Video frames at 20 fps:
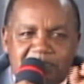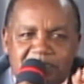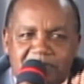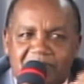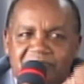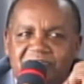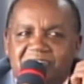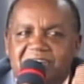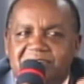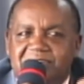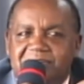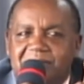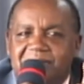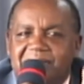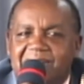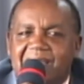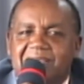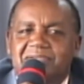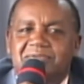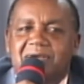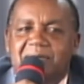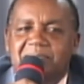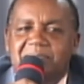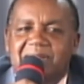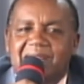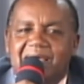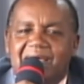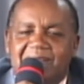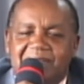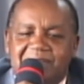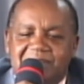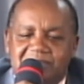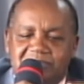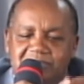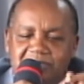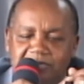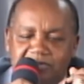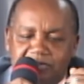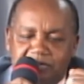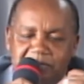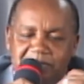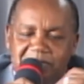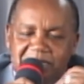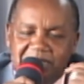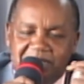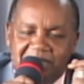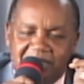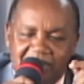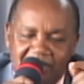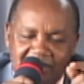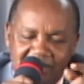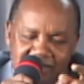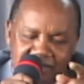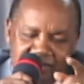prophet told her, your blood is going to be